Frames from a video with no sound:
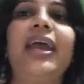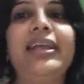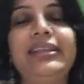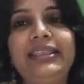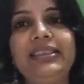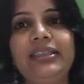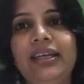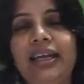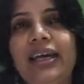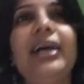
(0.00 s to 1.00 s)
healthy
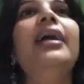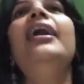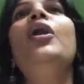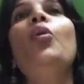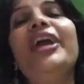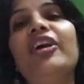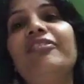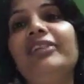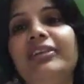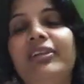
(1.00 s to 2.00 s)
way
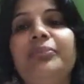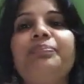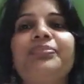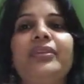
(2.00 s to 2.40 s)
of living,